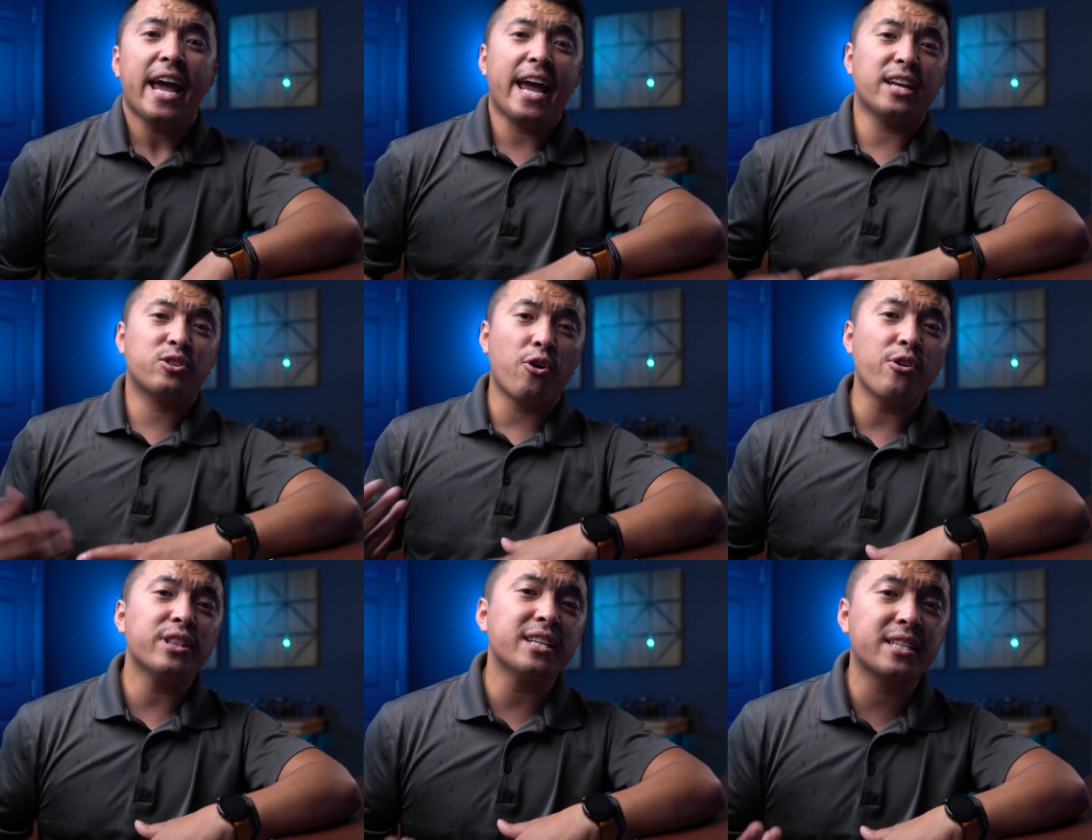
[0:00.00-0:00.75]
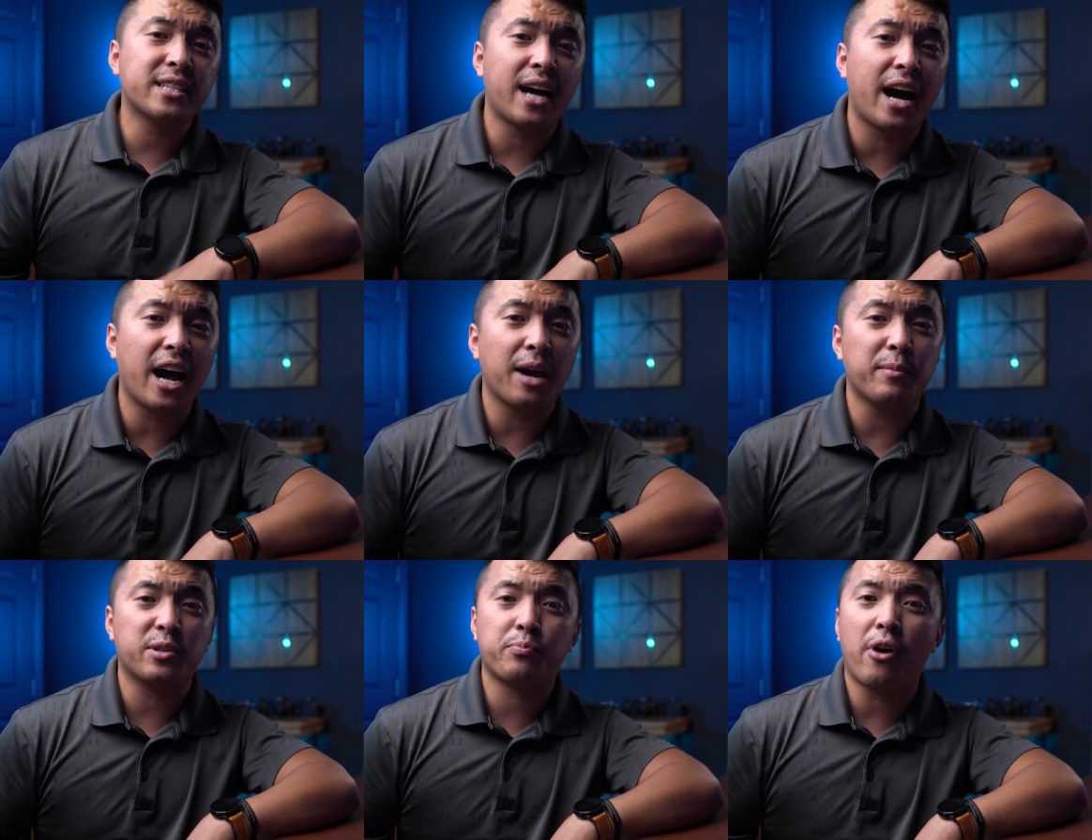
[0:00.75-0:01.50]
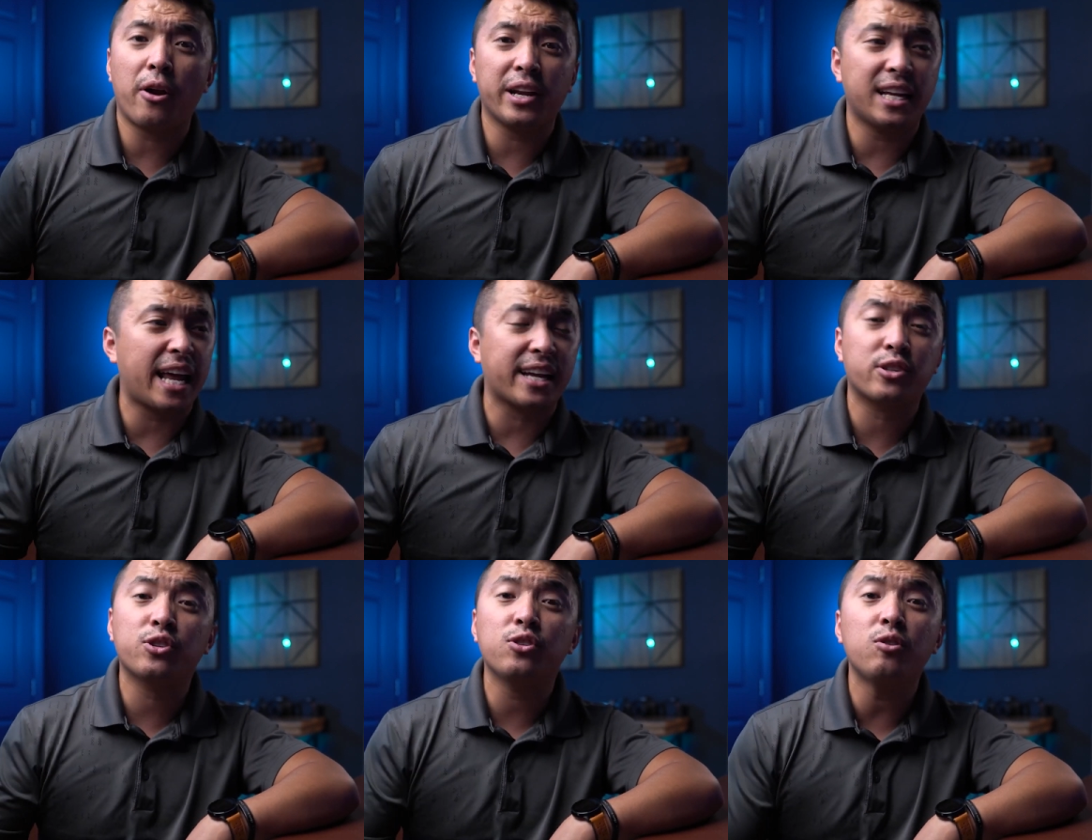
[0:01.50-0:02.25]
And during this time, it's probably
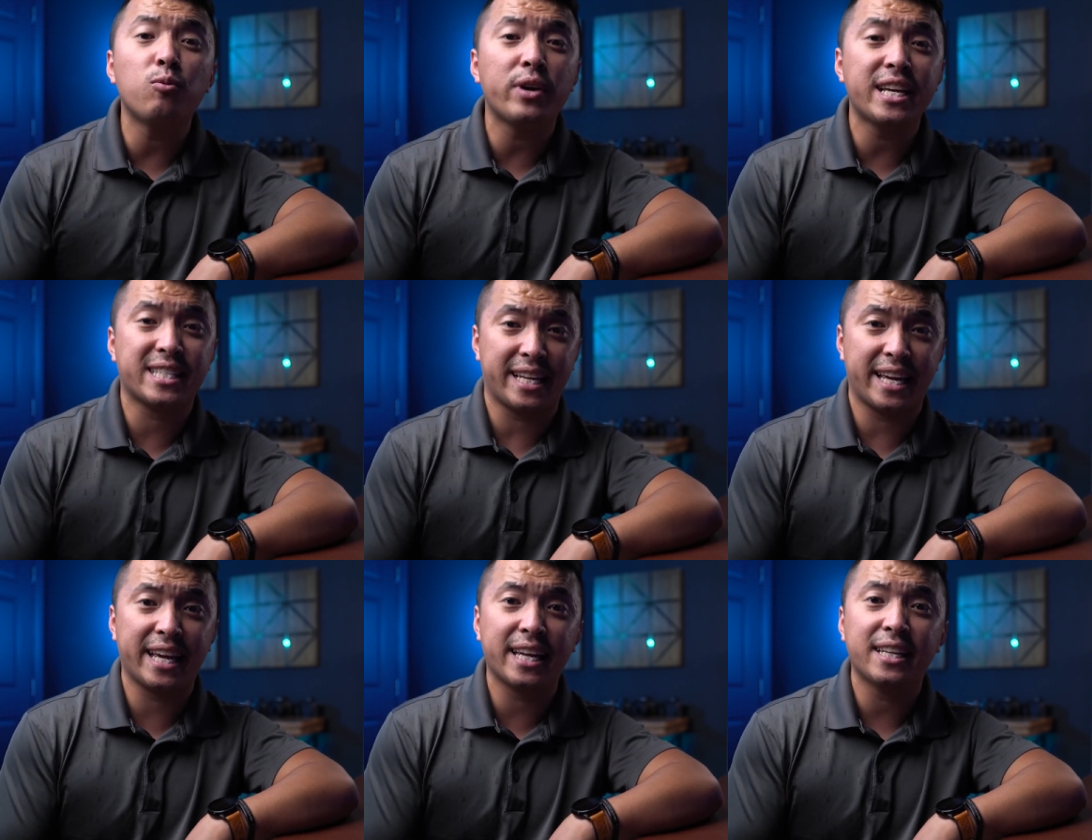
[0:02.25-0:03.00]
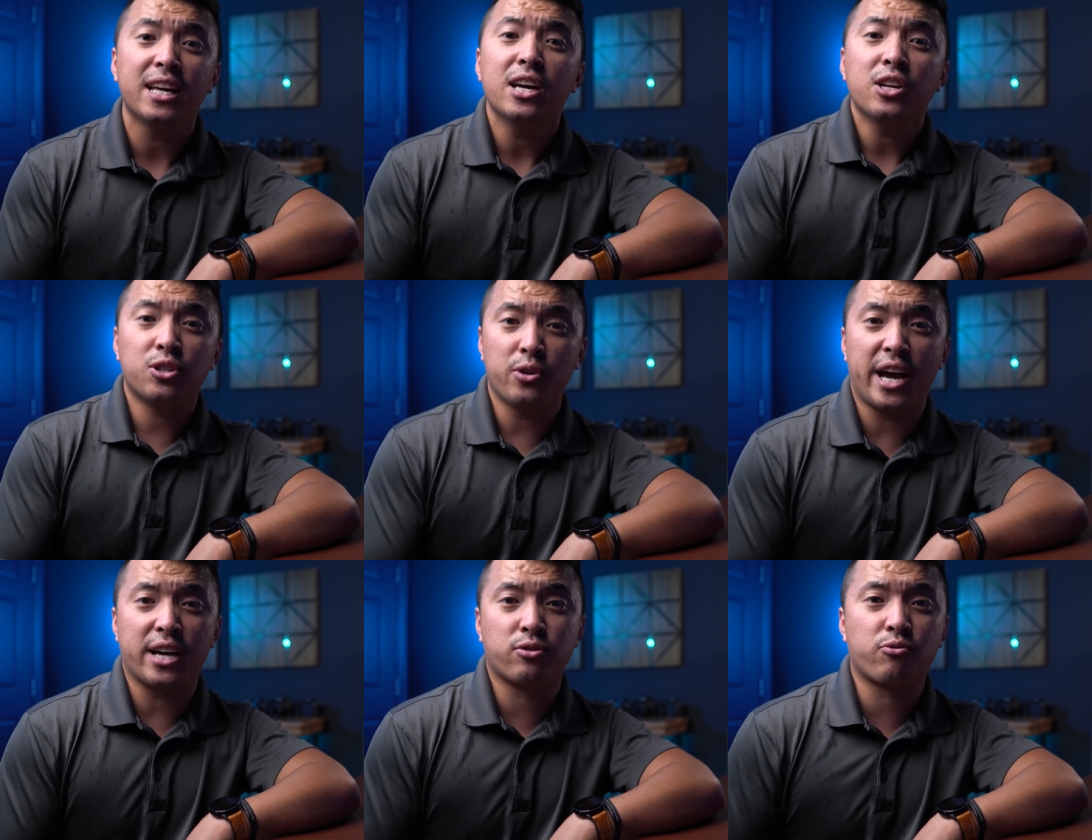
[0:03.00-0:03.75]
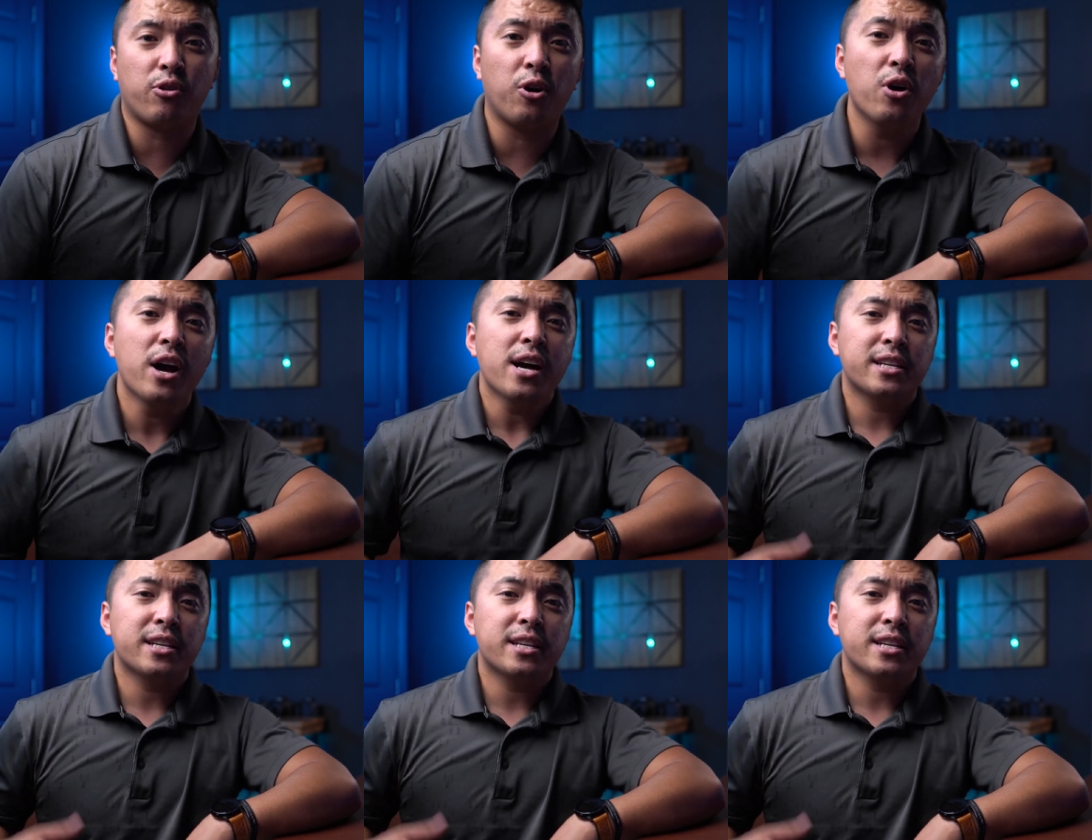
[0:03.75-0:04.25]
like 2 weeks in to escrow.